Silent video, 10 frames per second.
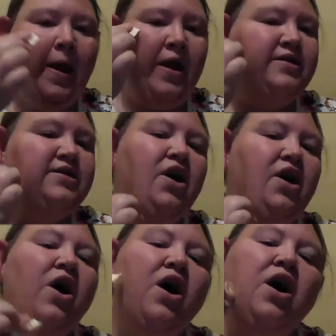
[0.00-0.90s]
it's
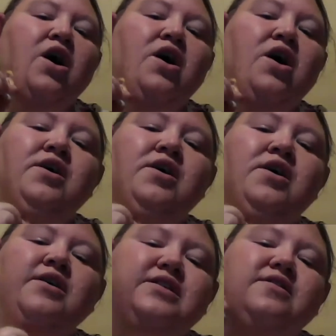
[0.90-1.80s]

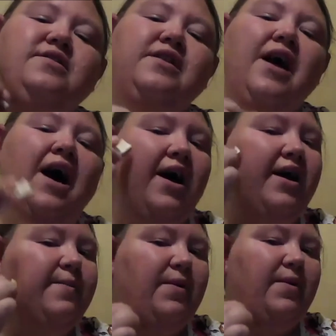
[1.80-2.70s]
all not
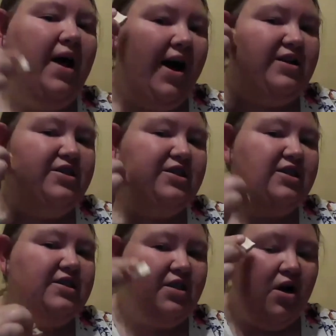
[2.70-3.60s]
in a blotch.
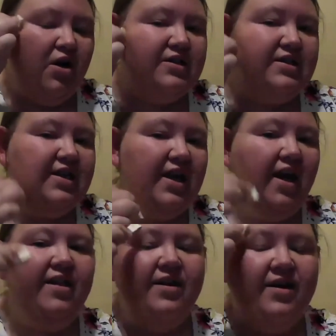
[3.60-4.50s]
It's all
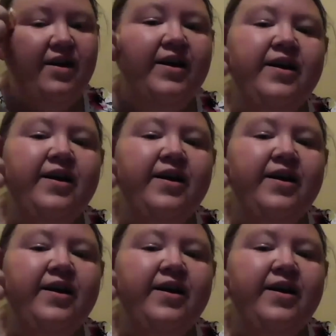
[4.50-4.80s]
together.